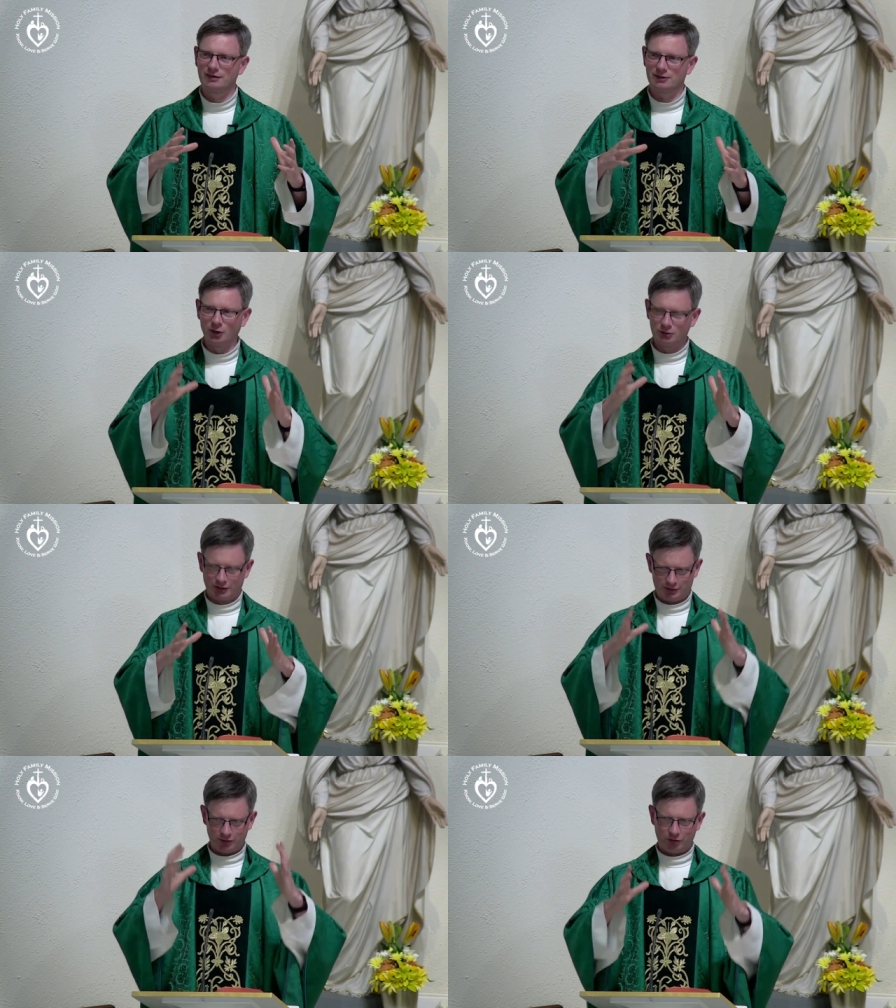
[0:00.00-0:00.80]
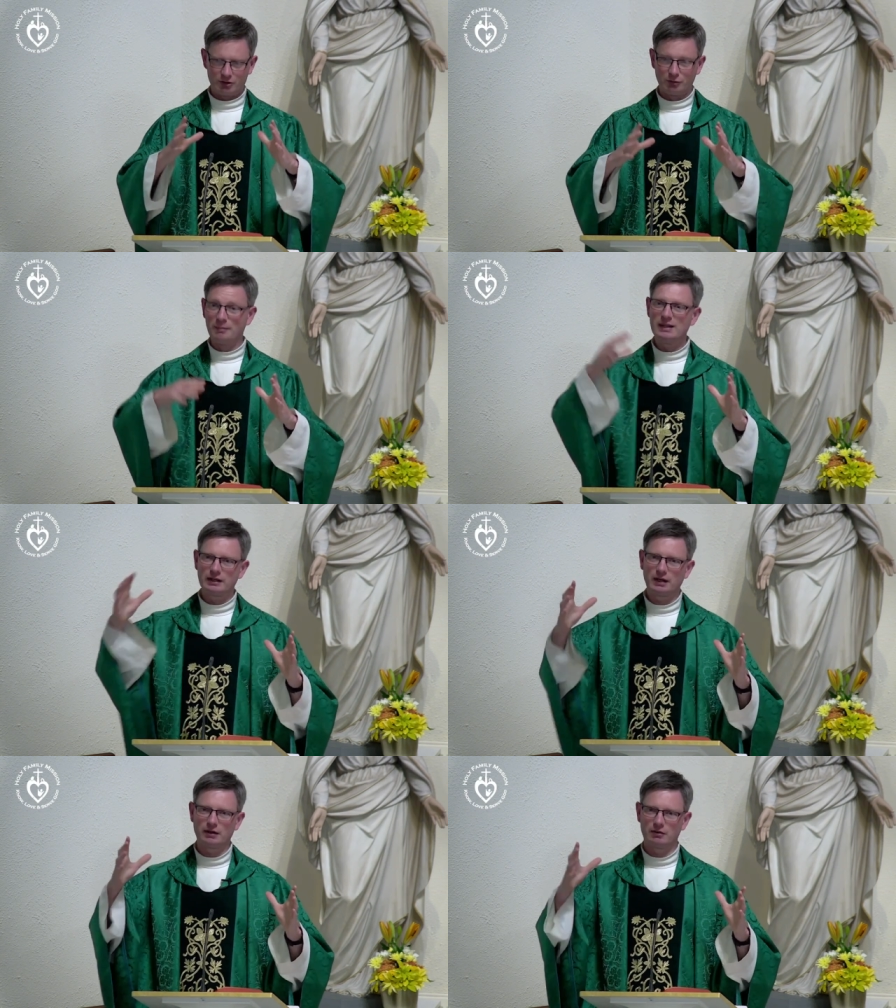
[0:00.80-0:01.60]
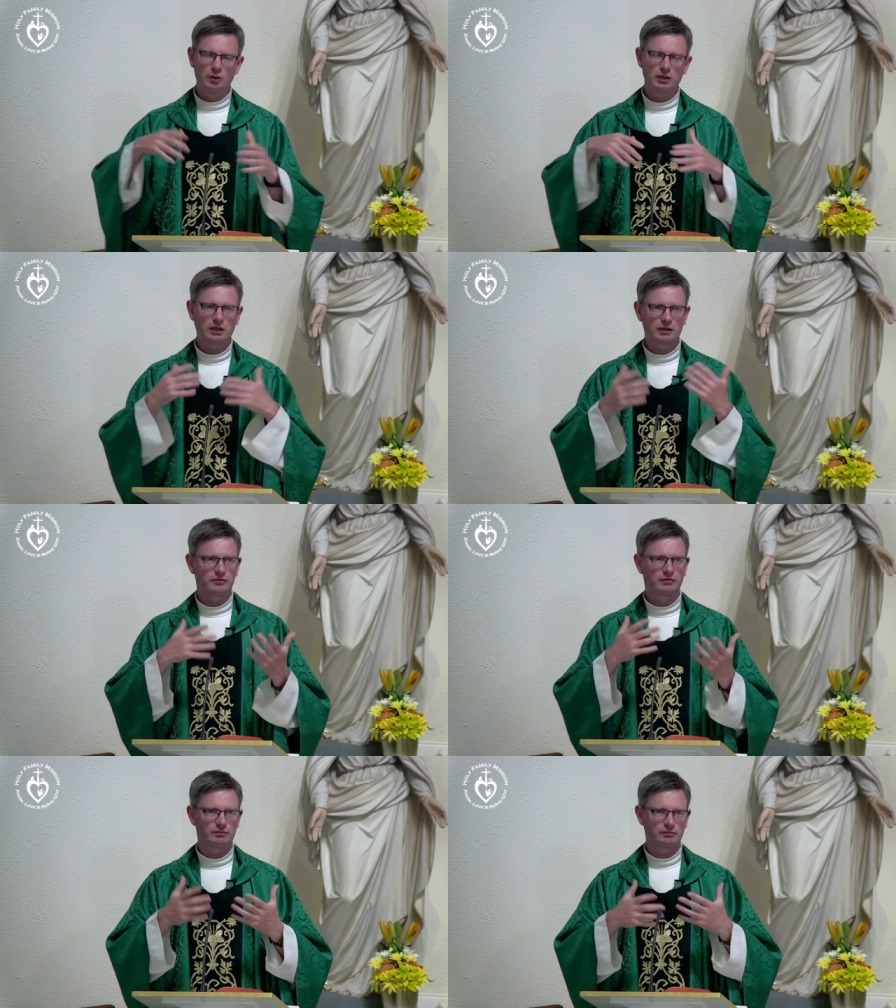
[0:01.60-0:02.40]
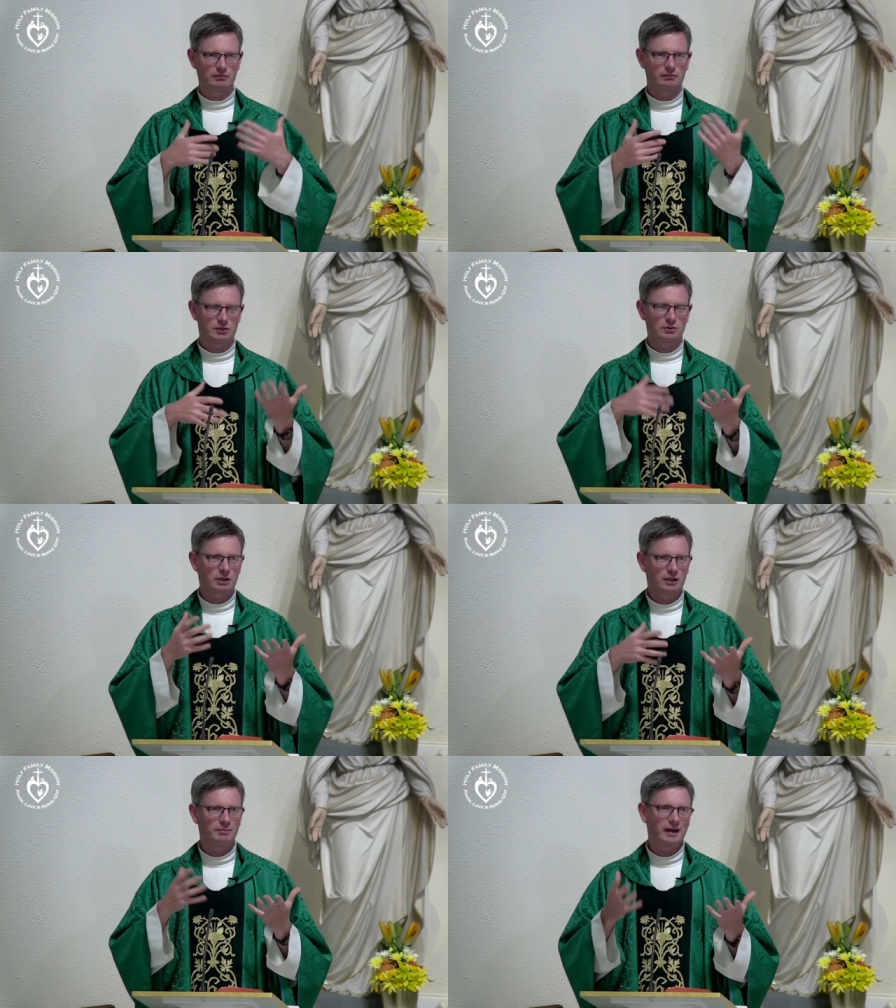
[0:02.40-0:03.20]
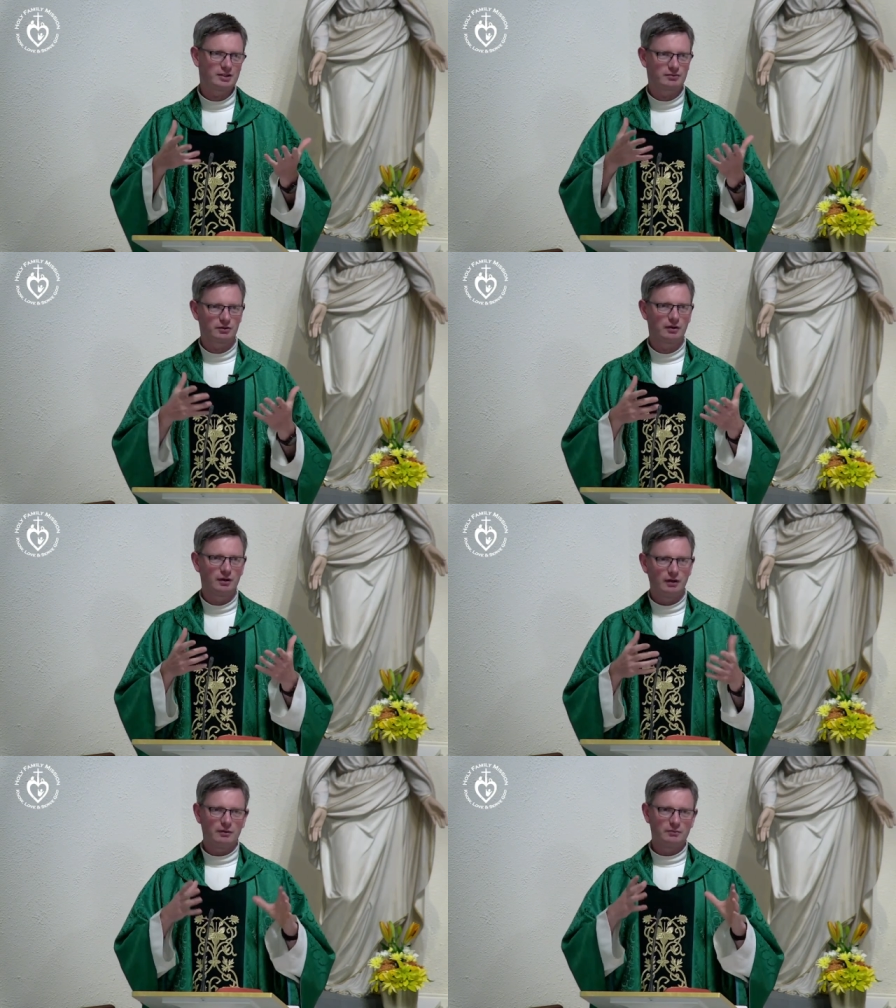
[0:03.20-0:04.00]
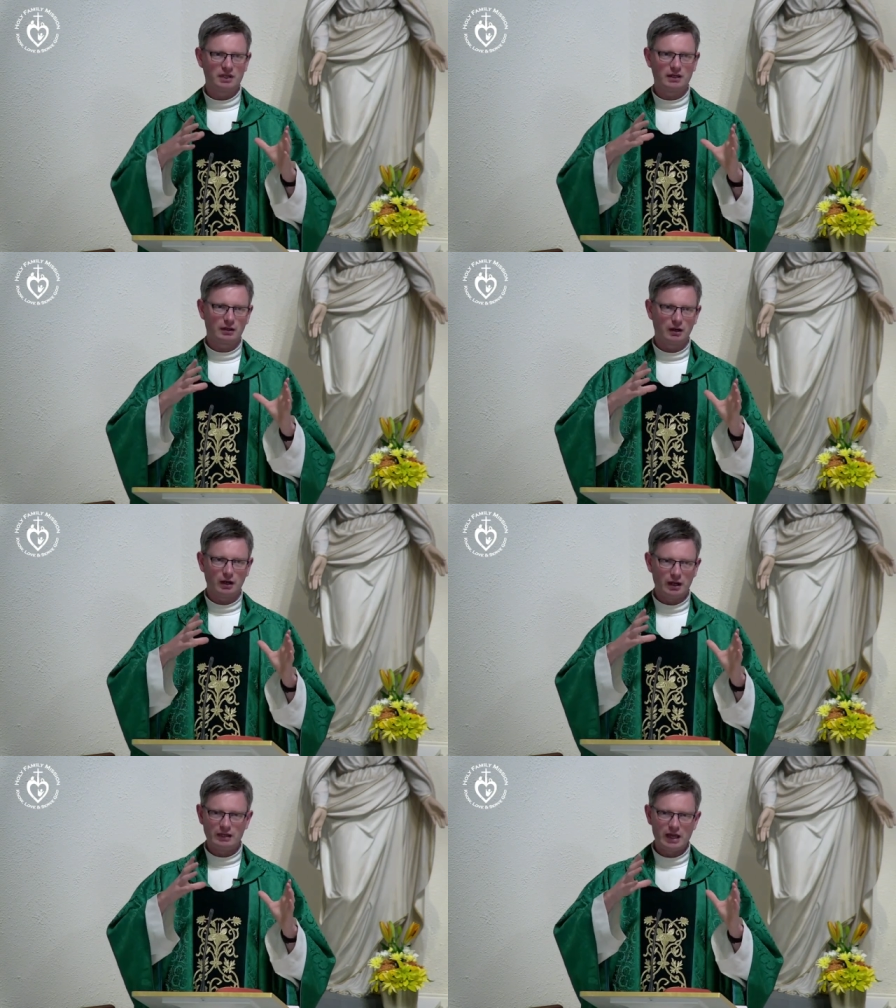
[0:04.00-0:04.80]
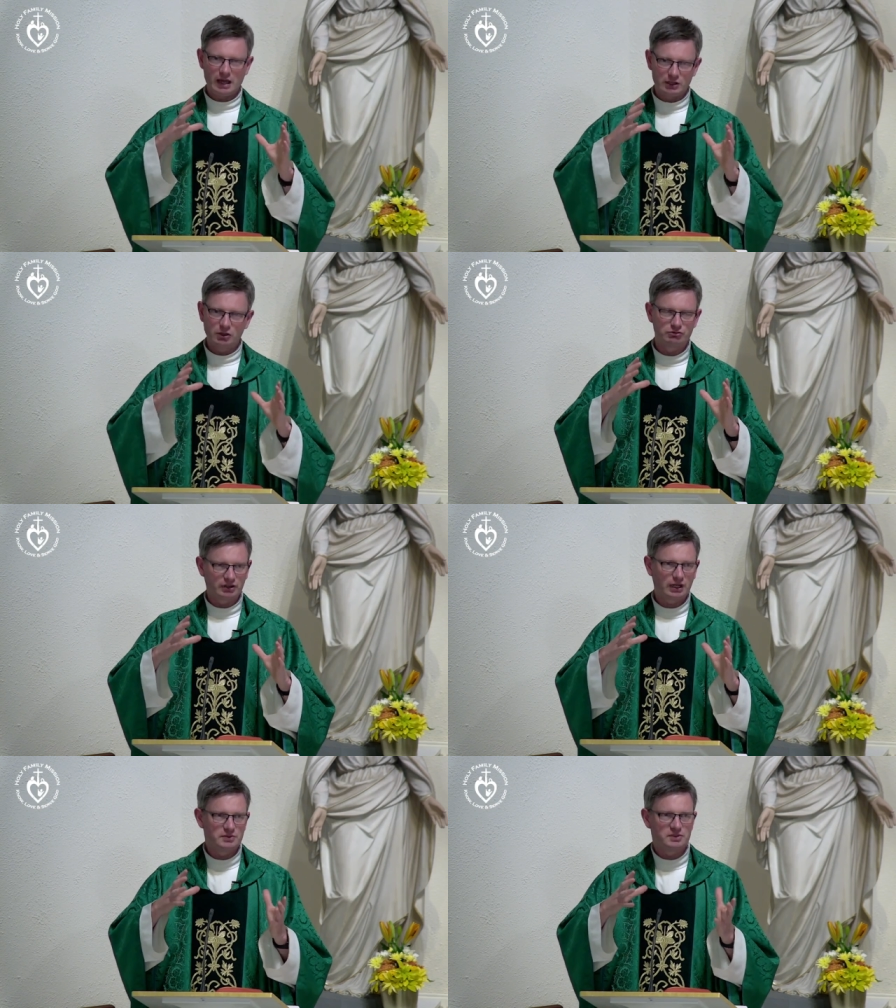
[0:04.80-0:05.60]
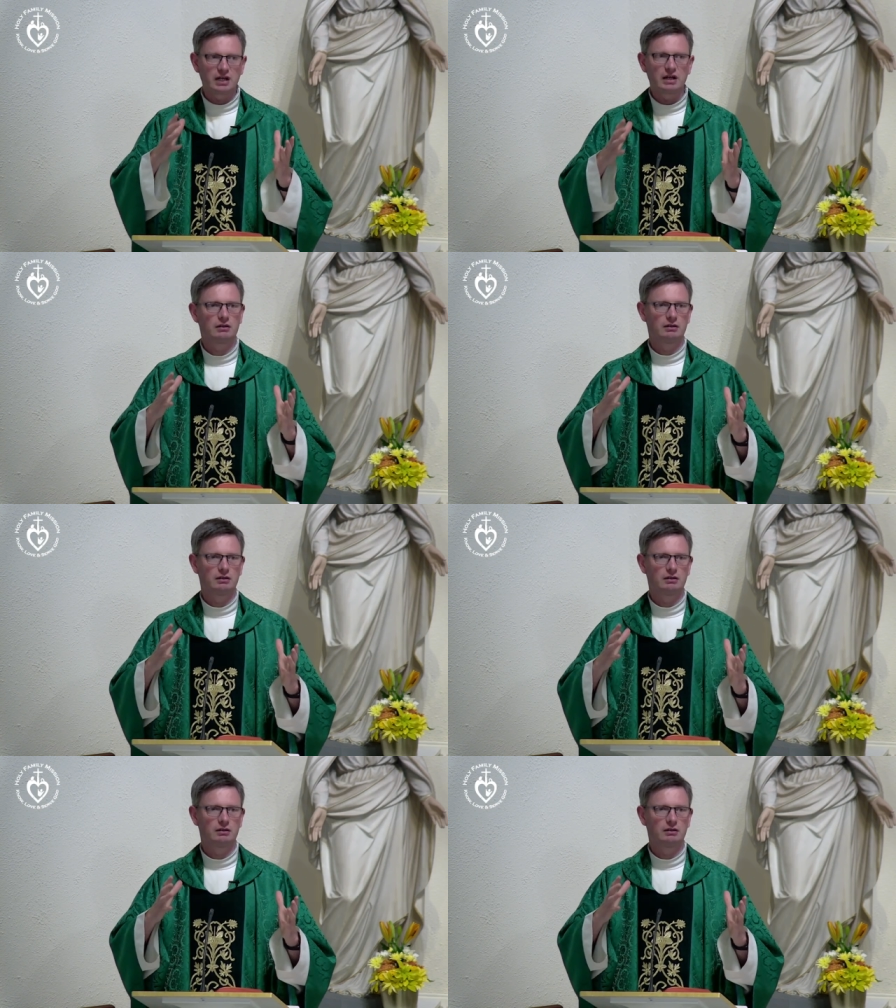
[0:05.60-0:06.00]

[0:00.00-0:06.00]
one hundred, like, you know, or you're a millionaire. No one kind of, there's no kind of badge for being an eight hundred thousand-aire.